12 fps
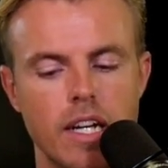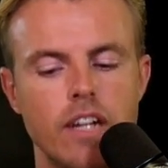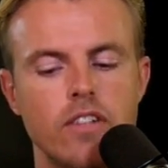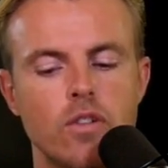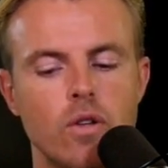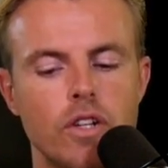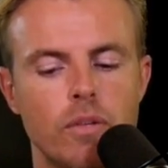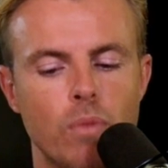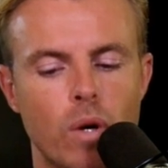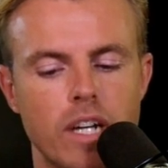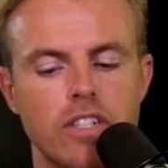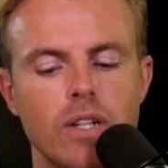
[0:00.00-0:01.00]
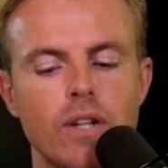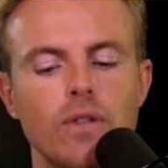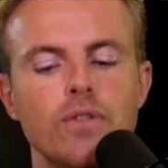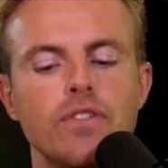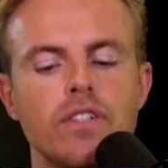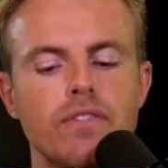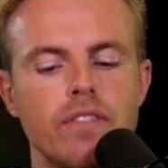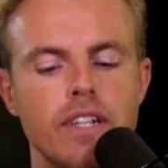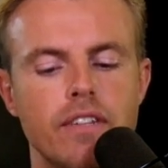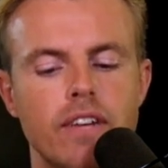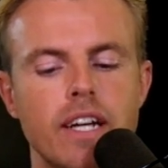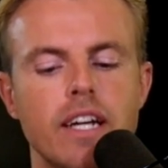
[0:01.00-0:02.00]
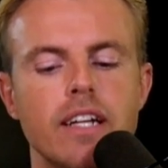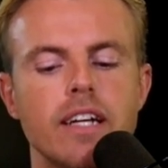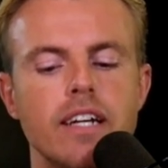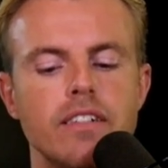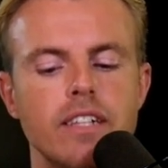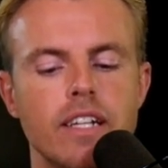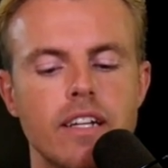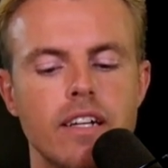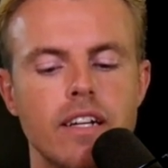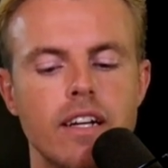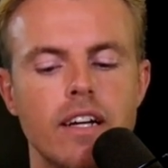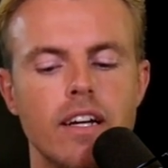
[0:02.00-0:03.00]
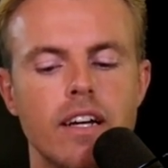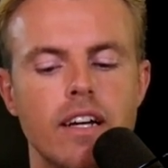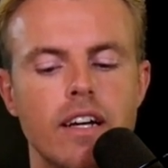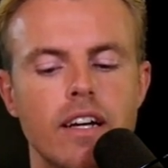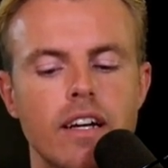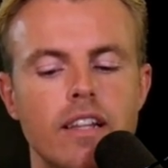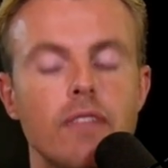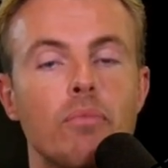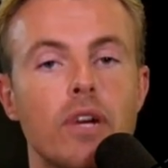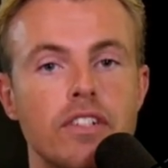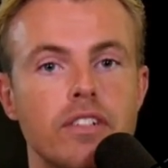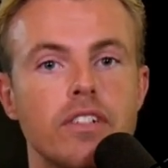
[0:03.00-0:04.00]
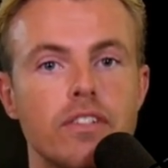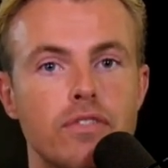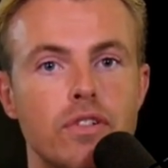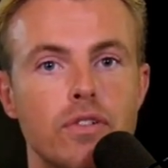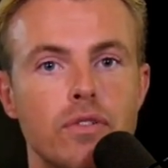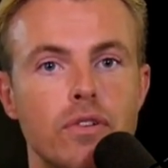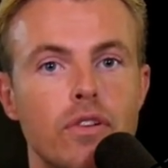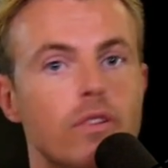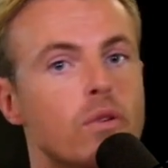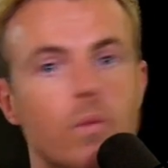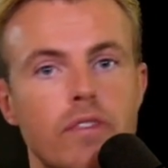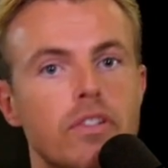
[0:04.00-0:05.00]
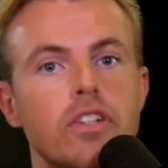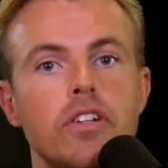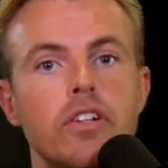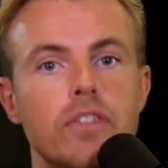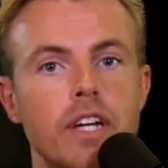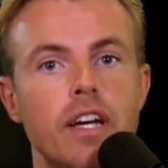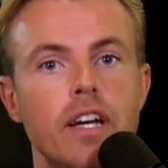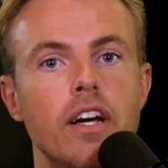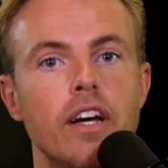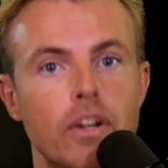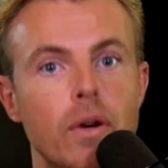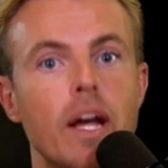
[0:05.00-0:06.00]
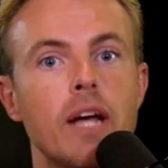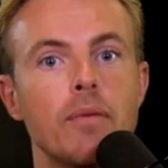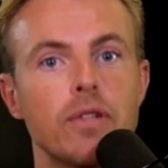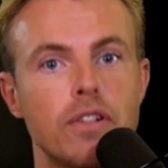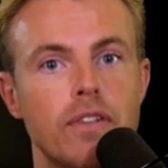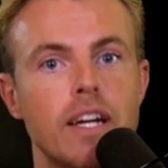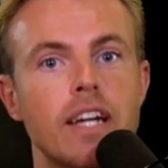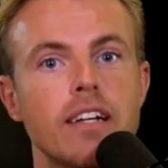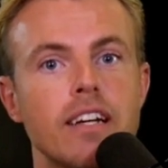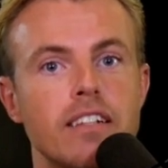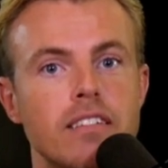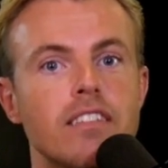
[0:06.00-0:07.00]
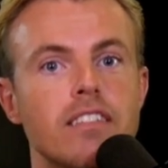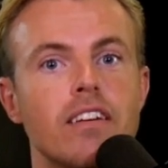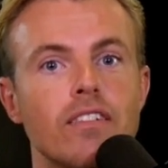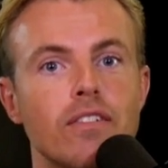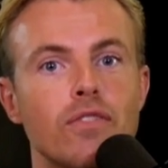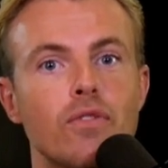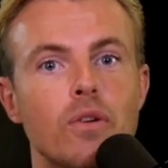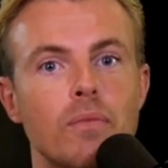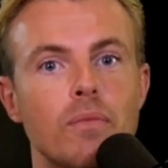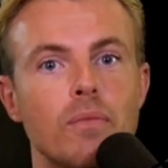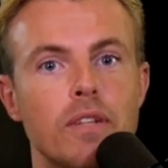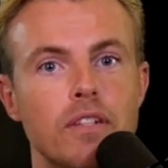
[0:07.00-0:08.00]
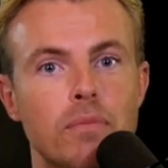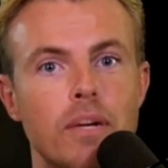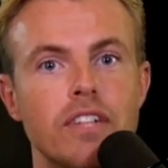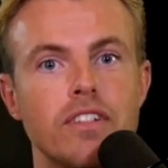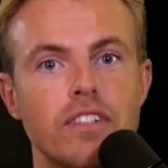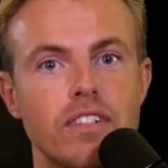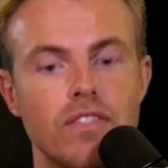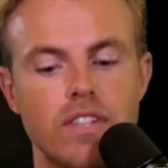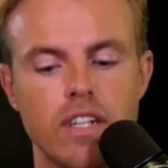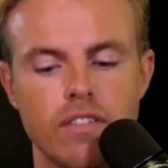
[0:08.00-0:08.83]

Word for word: So, you're more exclusively recognizing the presence of truth to whatever degree you're able to recognize that subtle, formless presence of self.